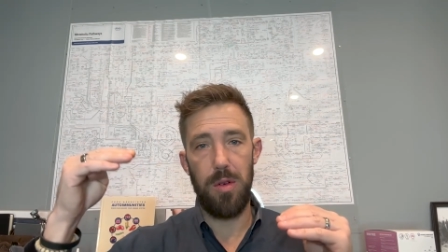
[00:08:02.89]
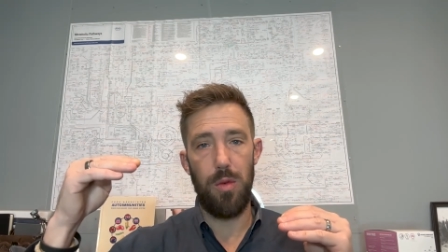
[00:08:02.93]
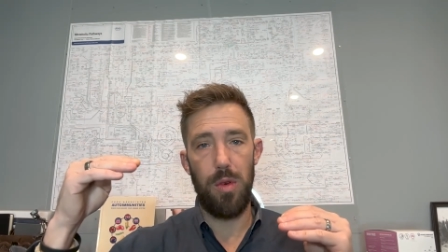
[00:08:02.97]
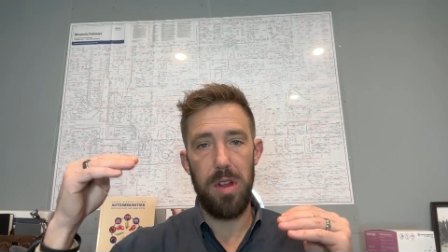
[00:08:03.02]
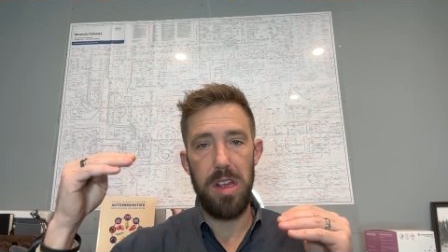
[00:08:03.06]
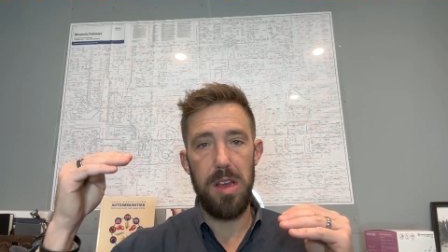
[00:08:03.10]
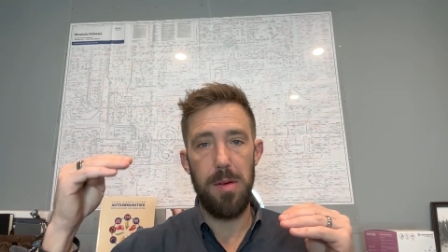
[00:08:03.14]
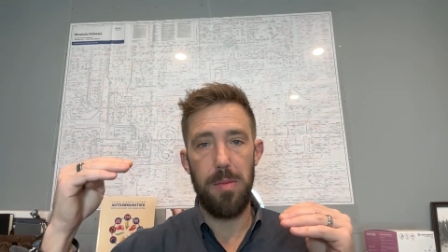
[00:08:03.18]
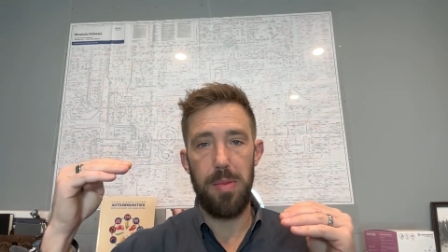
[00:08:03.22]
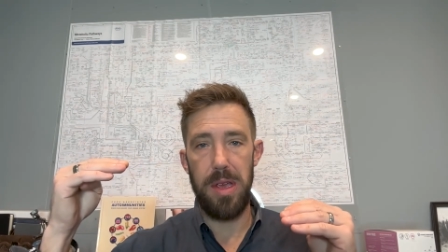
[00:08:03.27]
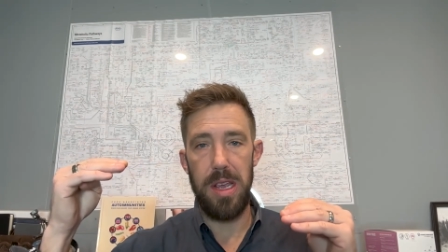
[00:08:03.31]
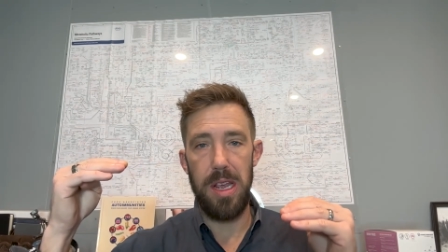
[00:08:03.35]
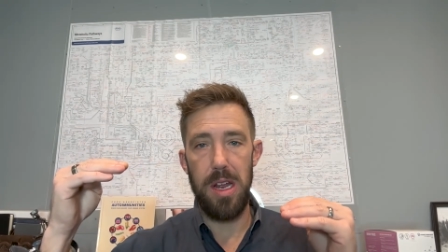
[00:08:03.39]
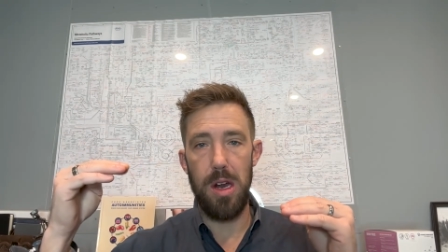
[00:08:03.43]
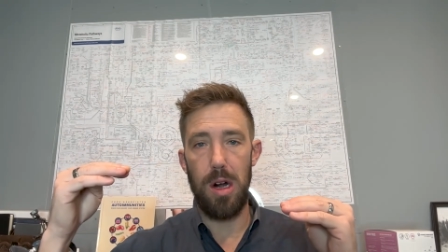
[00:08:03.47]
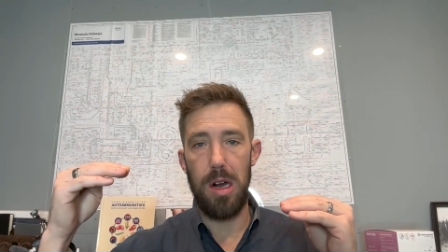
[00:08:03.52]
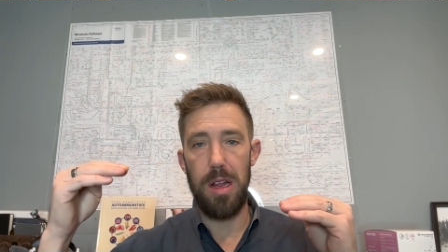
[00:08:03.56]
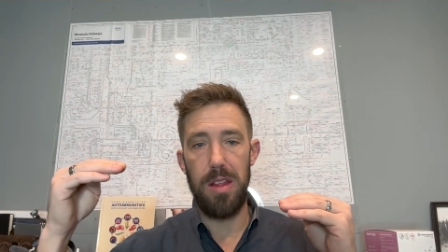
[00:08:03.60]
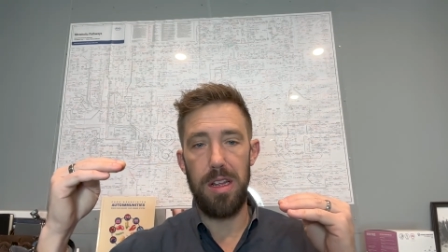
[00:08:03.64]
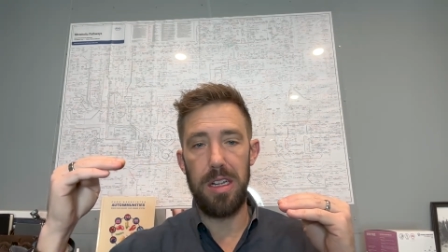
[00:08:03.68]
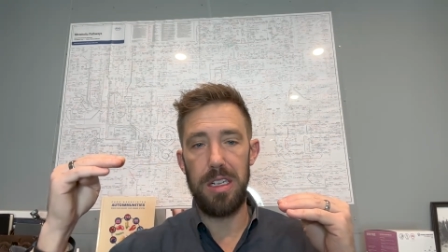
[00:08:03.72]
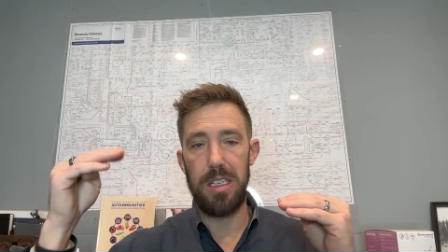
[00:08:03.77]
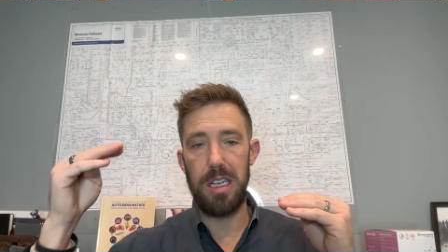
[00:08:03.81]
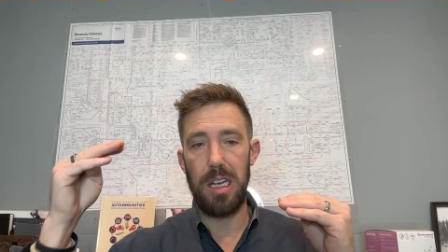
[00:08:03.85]
reappear and
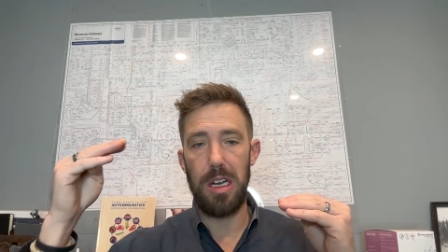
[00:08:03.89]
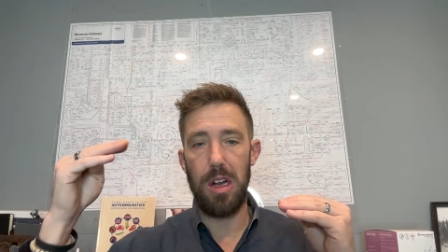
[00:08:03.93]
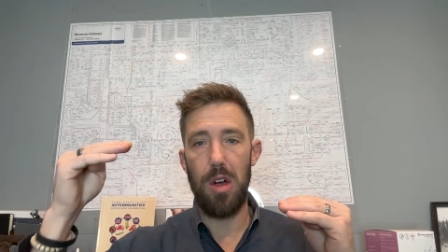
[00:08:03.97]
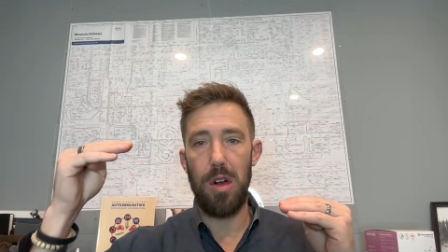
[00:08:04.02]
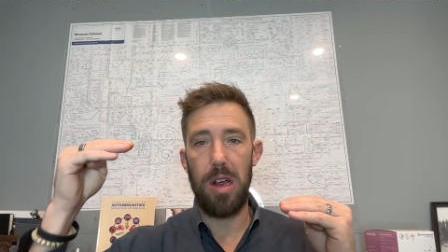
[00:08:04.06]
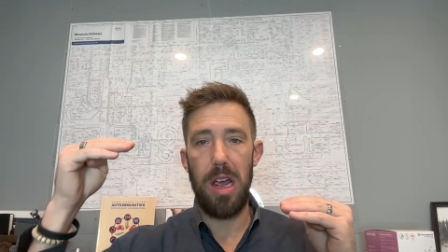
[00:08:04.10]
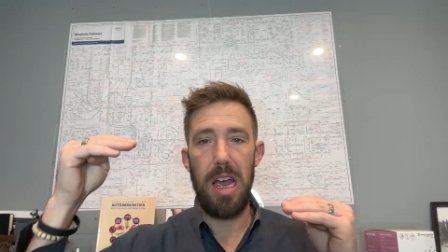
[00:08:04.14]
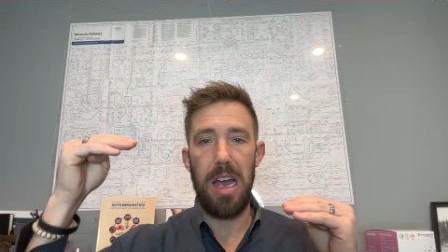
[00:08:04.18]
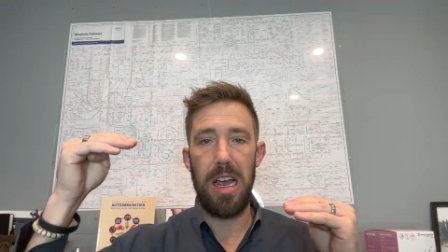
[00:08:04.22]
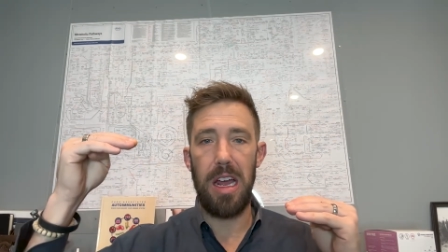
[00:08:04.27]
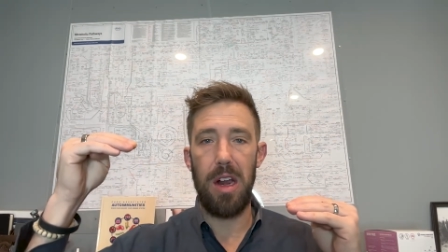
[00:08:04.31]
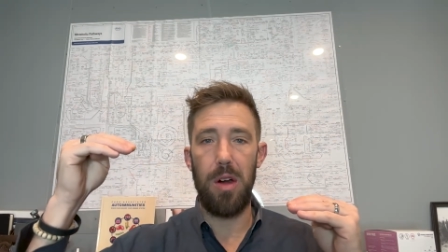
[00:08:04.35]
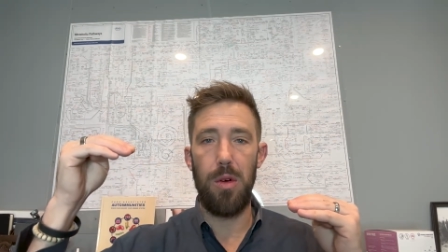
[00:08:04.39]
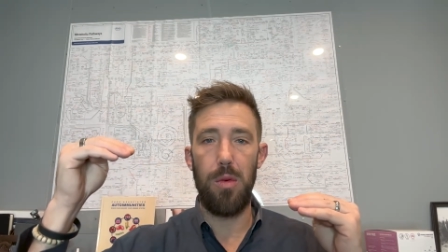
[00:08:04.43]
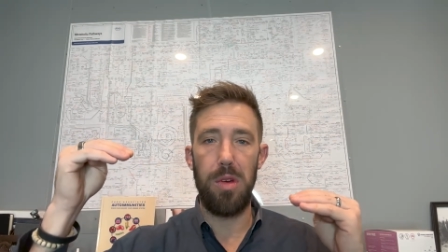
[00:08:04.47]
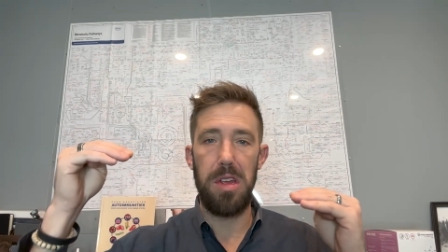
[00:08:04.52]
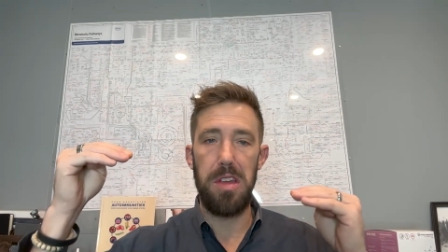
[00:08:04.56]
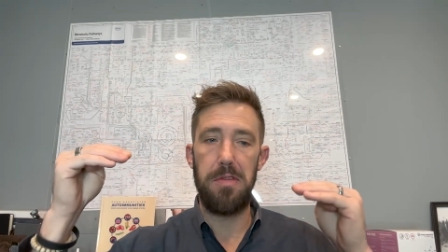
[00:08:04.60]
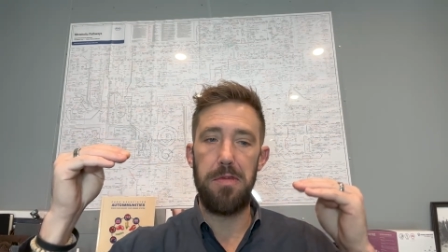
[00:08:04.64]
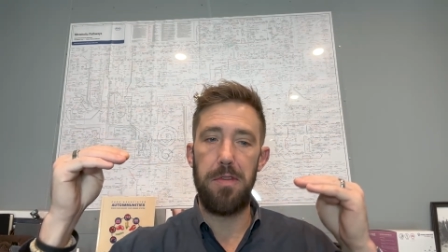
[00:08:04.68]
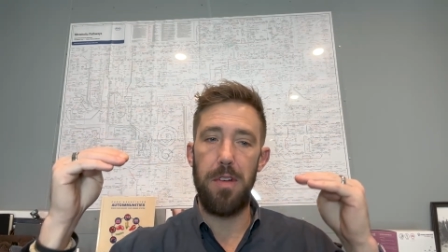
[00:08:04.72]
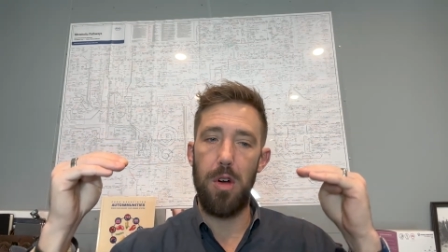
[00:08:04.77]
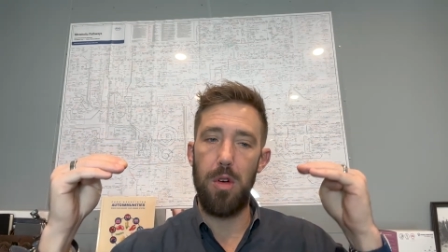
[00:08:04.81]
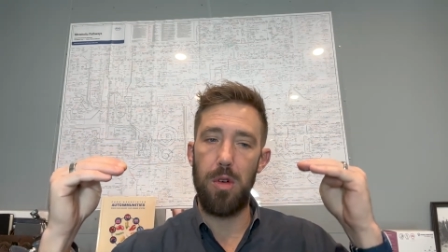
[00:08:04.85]
then it's like okay i got to
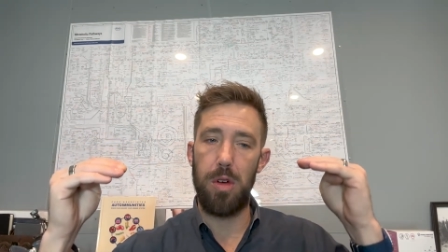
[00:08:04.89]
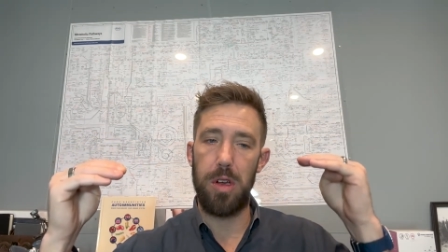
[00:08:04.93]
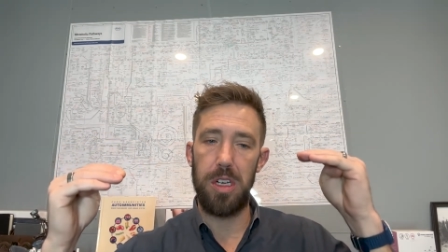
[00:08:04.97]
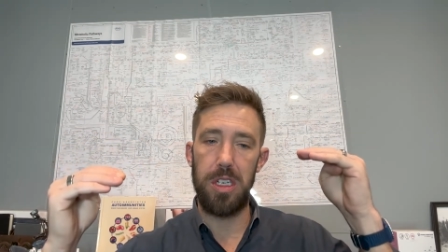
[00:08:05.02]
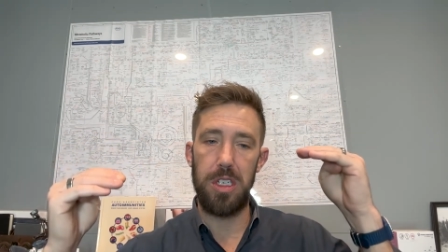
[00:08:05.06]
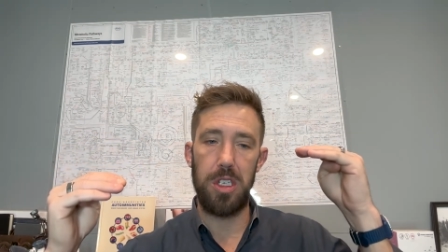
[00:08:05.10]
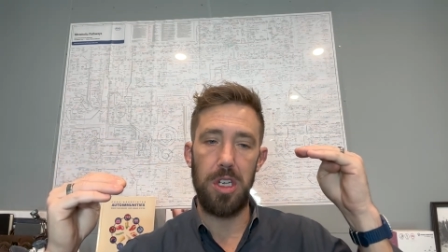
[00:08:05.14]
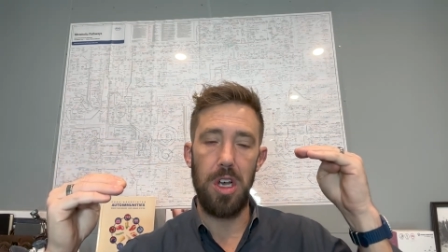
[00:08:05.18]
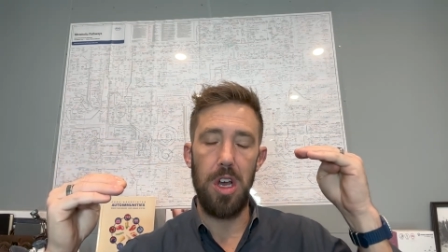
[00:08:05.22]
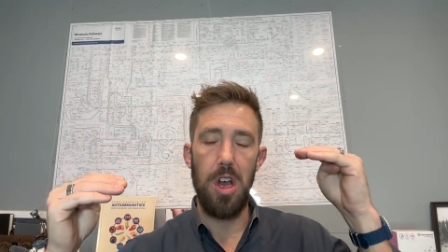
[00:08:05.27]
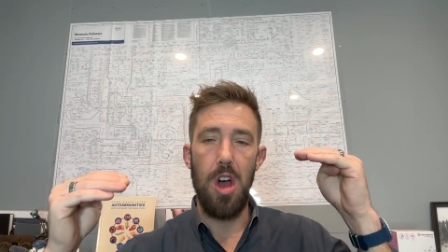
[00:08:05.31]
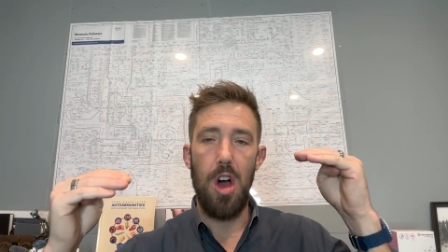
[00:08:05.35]
refocus